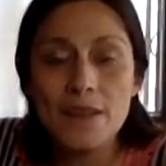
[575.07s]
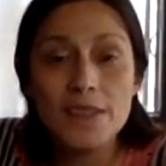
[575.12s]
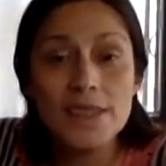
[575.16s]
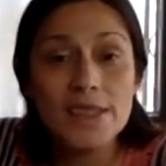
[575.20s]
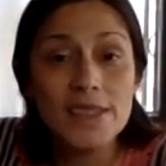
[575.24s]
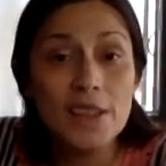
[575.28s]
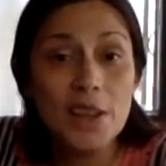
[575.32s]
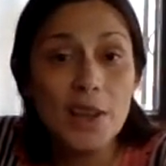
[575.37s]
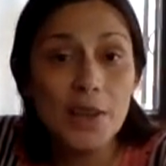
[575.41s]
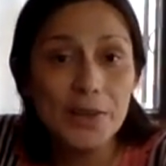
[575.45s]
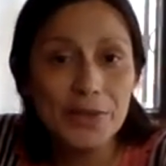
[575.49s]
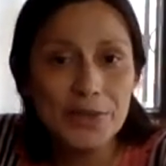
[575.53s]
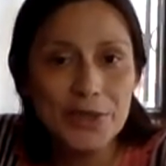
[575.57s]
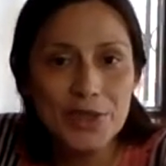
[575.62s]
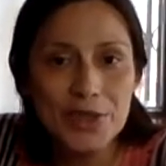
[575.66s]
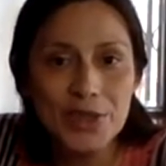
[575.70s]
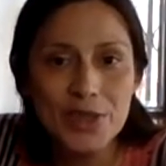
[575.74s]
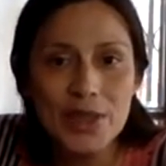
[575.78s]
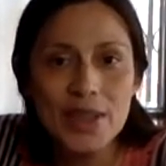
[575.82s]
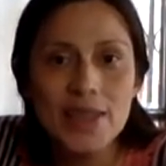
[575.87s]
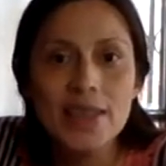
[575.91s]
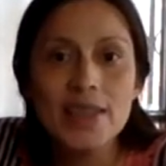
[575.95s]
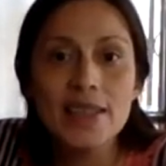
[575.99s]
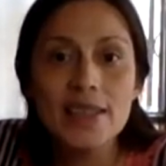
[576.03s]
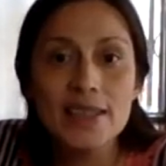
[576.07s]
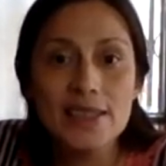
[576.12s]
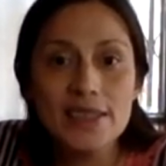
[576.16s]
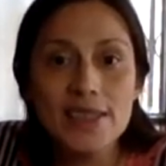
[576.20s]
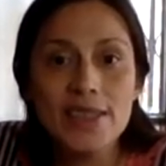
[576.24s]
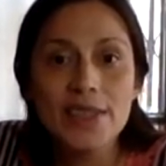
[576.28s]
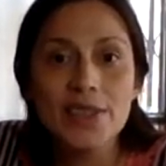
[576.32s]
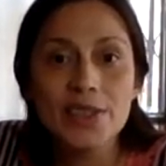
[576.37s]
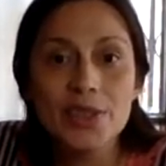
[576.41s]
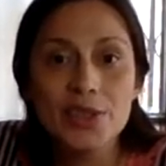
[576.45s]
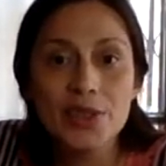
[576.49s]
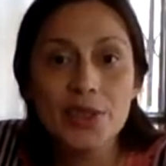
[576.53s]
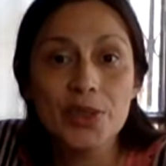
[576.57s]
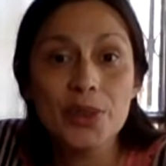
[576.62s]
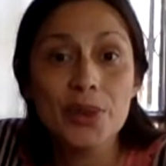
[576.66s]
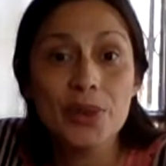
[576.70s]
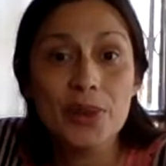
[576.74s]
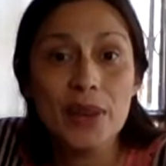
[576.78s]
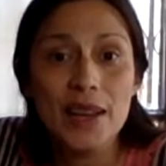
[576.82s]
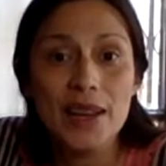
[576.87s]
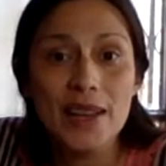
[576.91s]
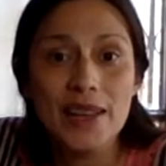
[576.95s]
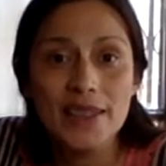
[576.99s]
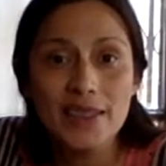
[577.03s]
softer and easier to
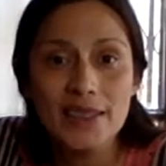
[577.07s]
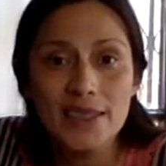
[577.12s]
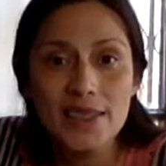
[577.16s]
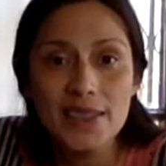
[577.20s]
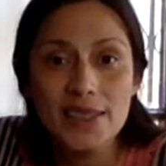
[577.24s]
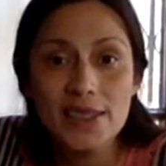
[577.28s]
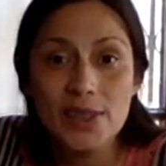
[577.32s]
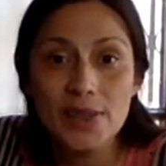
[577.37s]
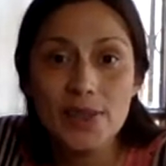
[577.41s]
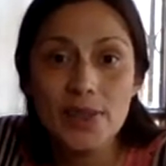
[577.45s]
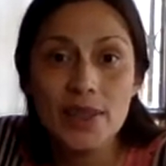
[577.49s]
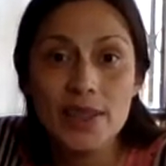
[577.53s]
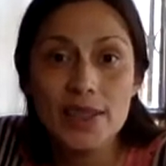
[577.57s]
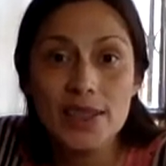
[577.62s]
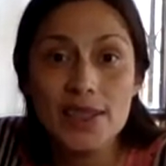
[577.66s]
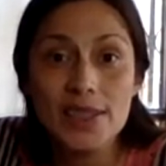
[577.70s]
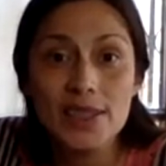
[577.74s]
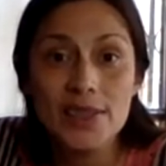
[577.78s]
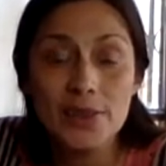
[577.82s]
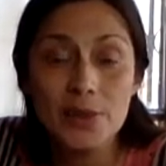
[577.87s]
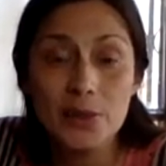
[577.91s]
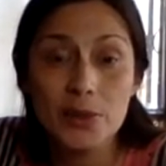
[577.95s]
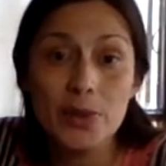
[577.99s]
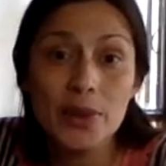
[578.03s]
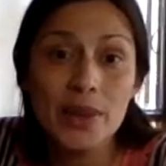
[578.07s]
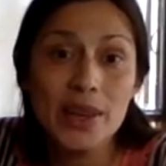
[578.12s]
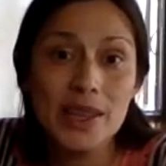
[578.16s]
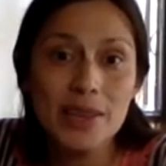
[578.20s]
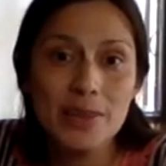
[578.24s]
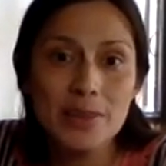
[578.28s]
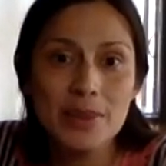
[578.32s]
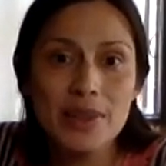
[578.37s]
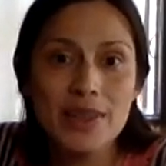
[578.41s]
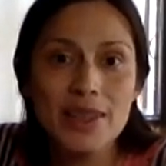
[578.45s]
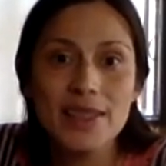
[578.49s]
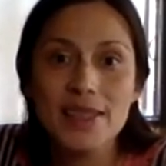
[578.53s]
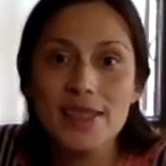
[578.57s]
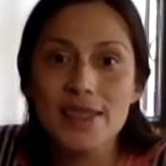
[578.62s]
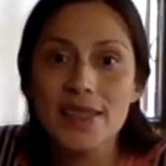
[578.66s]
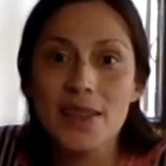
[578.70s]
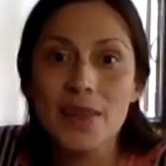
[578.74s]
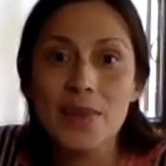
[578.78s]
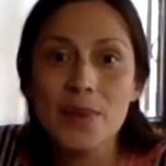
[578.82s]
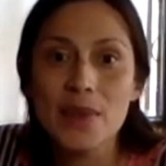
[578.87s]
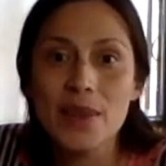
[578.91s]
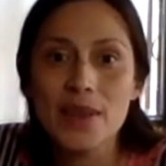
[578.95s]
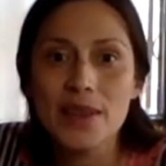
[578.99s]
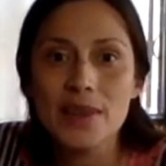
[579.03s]
grind. So that's great, because
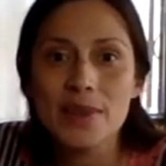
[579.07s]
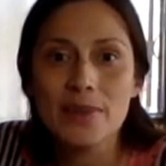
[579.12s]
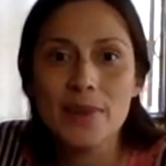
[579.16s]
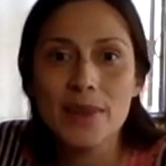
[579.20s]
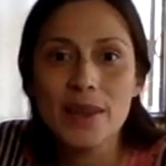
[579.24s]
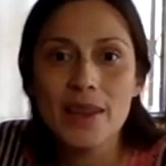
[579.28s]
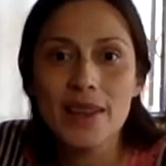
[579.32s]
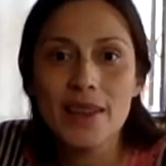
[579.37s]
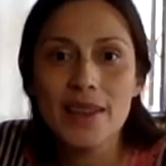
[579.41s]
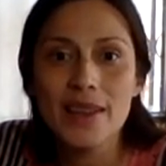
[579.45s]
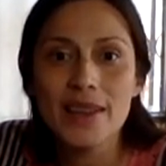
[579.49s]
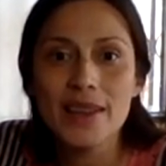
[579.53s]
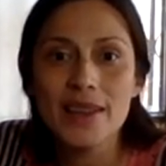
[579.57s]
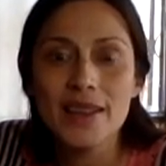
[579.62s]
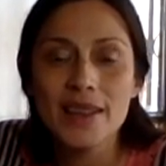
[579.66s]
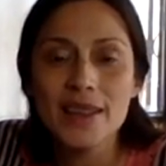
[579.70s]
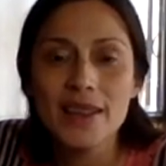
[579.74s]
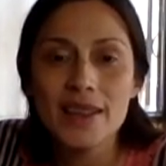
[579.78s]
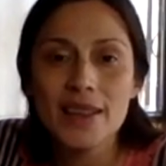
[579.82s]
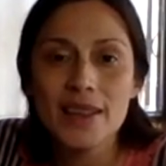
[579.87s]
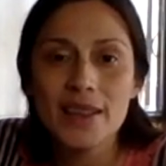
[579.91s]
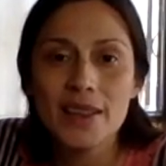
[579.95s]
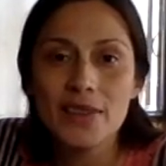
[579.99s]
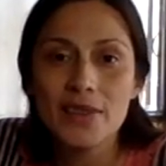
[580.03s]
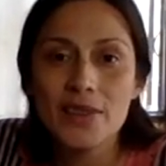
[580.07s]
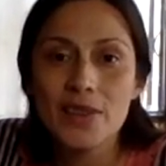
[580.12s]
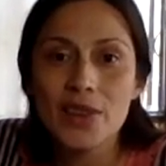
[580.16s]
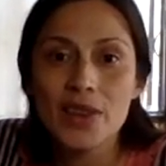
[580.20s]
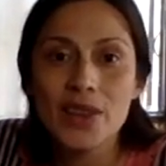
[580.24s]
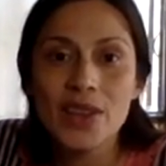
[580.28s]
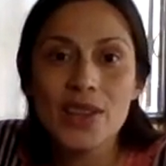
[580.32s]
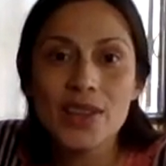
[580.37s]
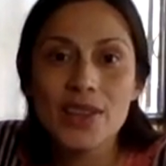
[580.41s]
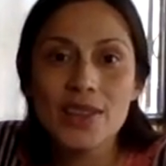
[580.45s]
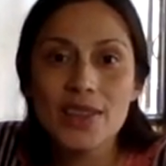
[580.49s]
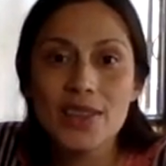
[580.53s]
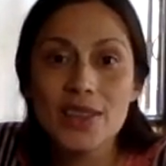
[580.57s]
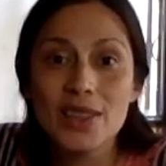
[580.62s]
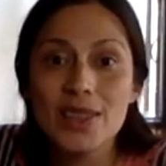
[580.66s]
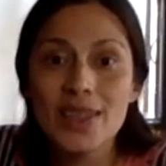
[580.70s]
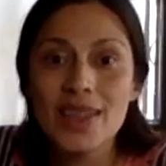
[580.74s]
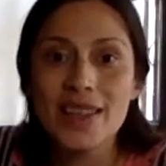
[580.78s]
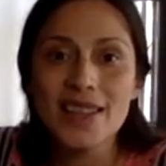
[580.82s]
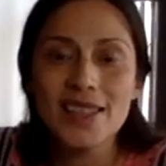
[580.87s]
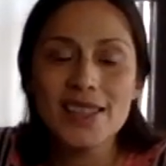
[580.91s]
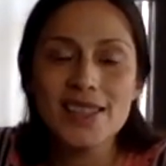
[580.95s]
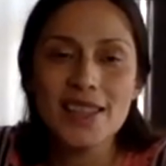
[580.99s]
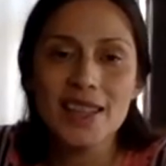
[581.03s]
then we can make very good
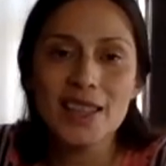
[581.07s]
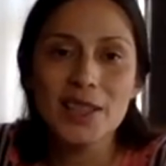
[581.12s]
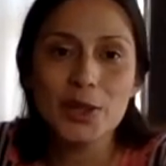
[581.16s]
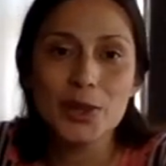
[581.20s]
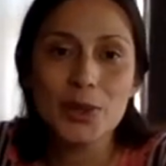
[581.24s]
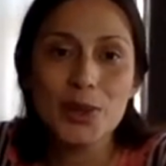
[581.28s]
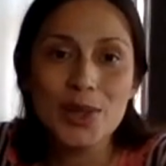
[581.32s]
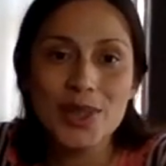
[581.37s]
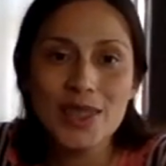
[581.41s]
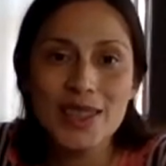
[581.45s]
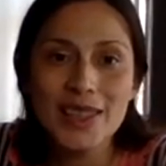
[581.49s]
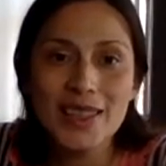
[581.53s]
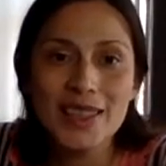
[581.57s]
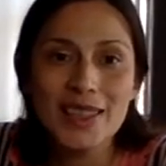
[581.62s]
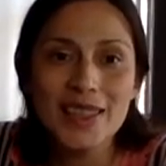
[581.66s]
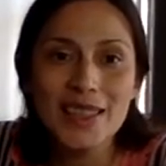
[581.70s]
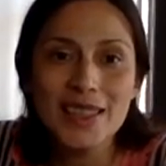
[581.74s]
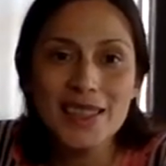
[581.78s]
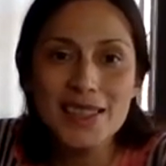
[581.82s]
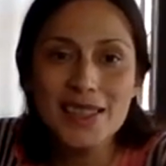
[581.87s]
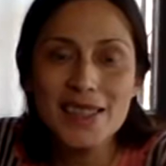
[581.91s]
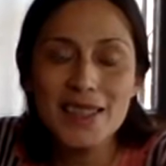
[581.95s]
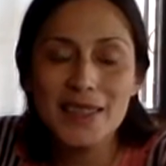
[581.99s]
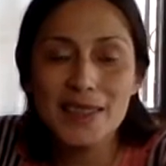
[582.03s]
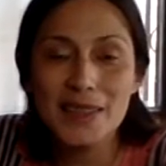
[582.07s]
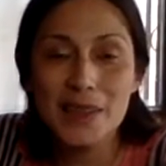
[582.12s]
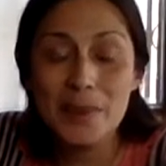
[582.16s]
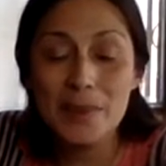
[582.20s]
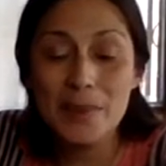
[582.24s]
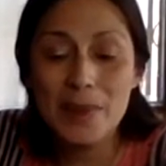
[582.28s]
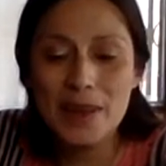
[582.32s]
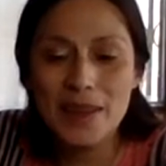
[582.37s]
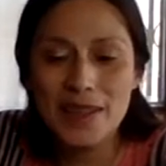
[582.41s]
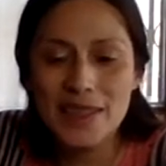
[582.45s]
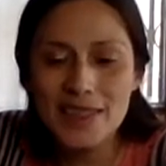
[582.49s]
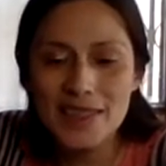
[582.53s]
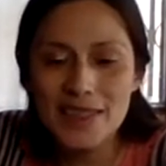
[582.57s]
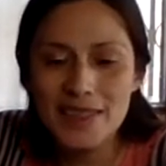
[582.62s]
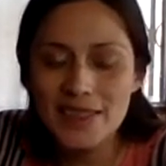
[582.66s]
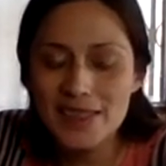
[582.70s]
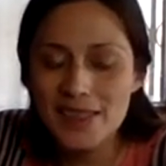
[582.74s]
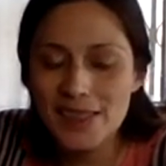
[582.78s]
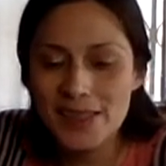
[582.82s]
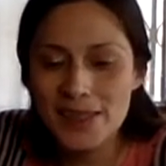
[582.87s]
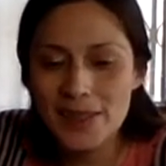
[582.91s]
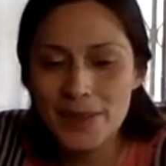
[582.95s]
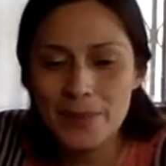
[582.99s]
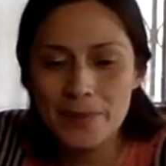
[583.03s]
things like tortillas and tamales.
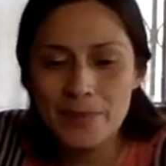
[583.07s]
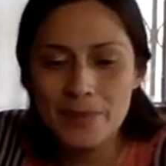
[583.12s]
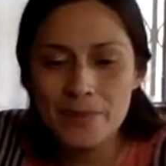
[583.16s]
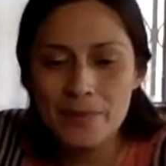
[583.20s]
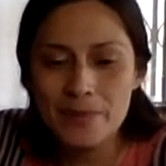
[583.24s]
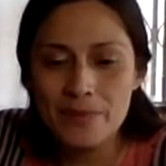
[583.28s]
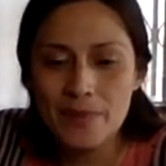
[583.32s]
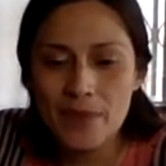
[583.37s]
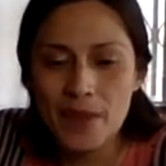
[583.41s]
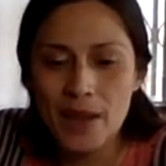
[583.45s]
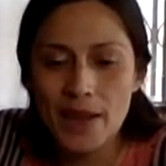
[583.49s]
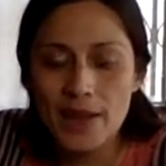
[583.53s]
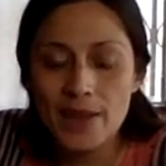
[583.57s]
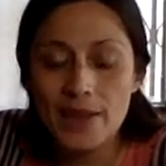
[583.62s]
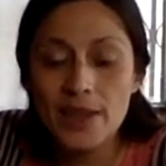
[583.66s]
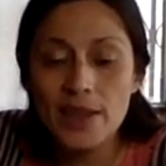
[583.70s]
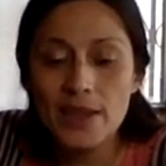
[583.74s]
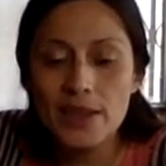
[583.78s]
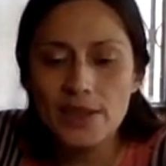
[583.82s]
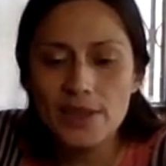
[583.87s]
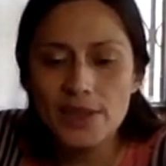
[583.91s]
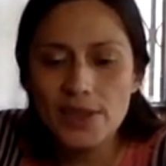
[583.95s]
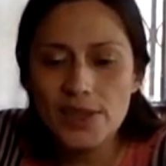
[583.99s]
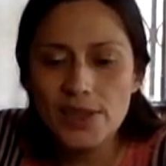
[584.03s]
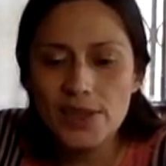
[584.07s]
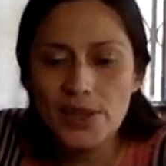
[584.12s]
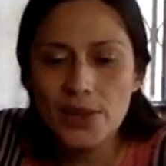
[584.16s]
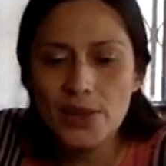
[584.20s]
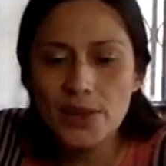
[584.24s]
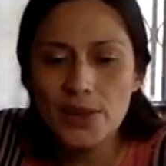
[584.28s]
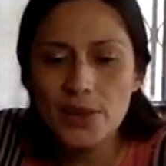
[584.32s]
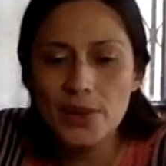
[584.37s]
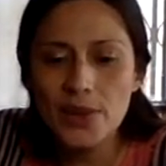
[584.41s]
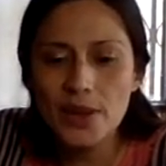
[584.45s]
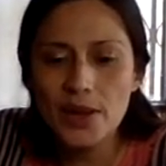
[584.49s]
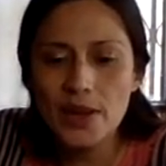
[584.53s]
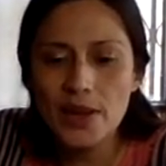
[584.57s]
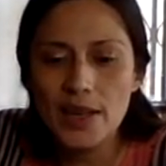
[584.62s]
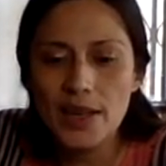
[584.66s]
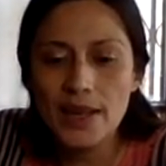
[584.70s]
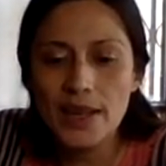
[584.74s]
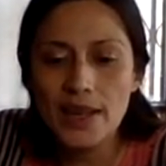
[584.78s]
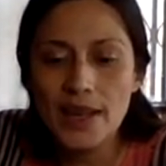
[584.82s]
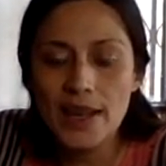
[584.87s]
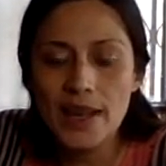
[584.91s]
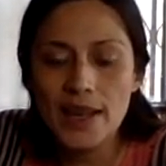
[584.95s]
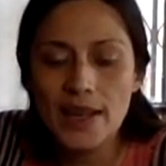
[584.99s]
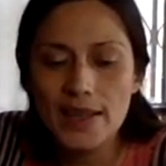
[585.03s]
And it also
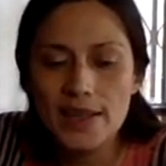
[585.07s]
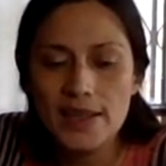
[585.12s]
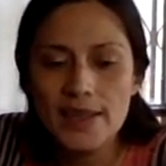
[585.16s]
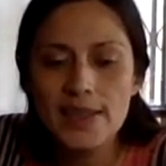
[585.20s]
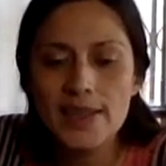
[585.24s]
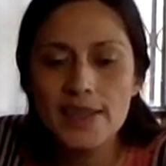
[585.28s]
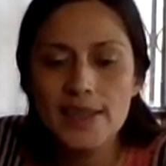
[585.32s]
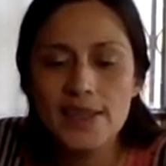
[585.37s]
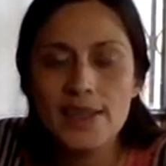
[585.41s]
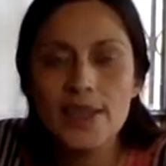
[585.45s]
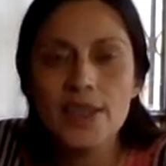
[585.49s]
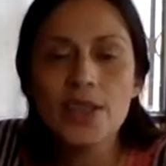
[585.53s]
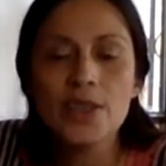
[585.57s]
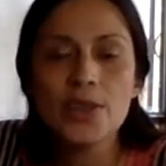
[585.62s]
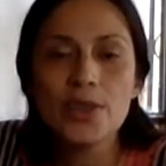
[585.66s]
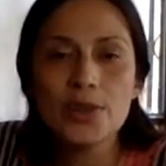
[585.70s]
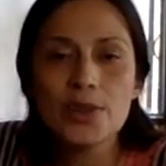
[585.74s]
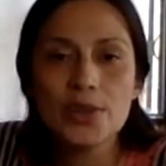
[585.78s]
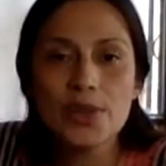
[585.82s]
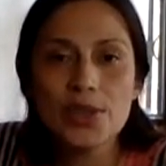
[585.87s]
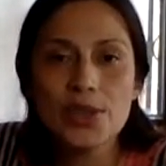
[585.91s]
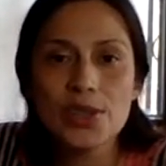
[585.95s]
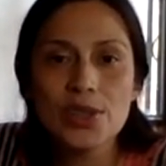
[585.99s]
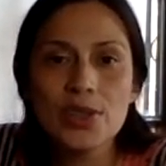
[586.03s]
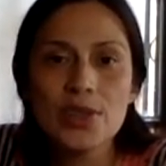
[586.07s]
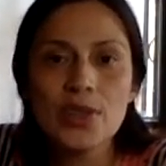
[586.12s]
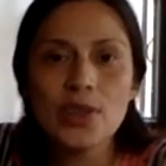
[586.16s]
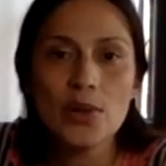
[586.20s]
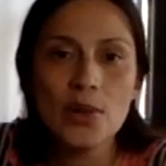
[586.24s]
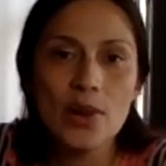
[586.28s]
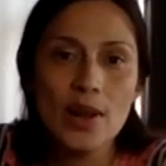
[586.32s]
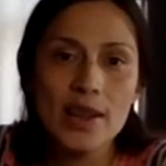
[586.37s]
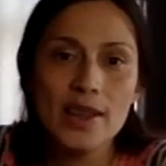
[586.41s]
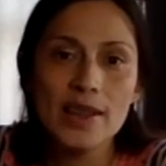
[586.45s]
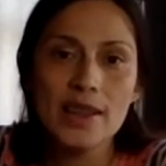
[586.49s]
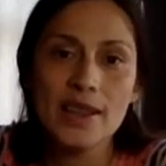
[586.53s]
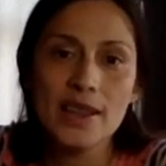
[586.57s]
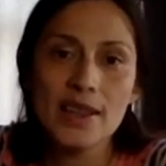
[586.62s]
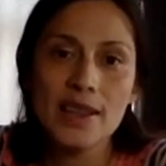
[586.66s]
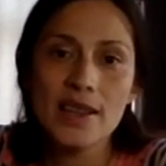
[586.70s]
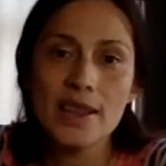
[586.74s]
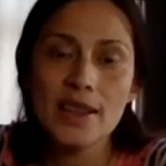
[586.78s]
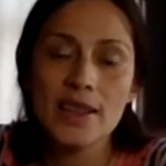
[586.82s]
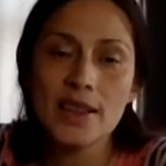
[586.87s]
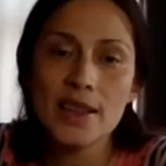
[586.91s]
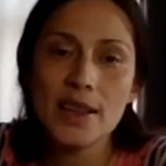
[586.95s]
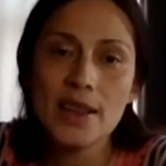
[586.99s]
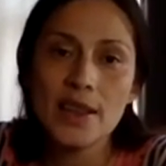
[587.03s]
enhances the nutritional quality